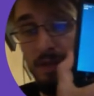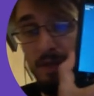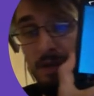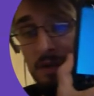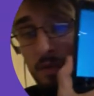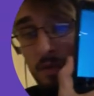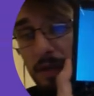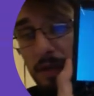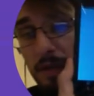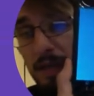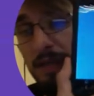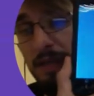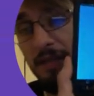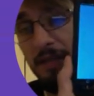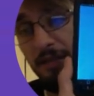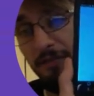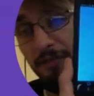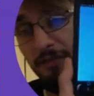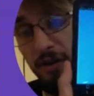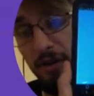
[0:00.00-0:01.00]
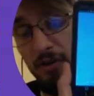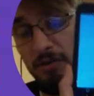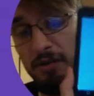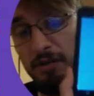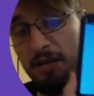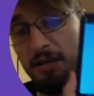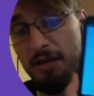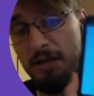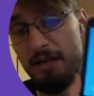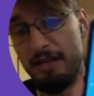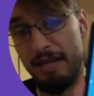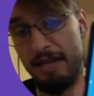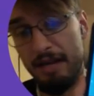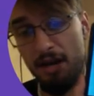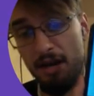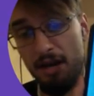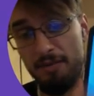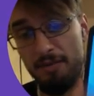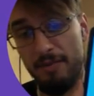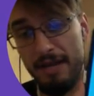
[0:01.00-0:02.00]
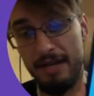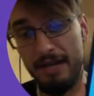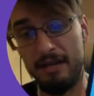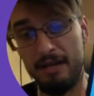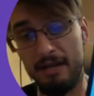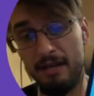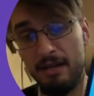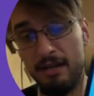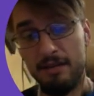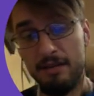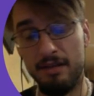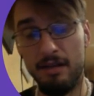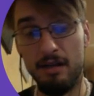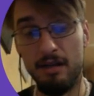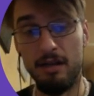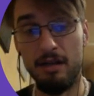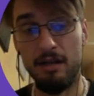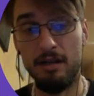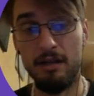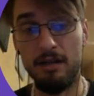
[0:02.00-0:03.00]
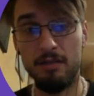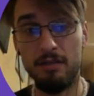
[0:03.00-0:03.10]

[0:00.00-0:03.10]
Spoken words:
within this phone that automate the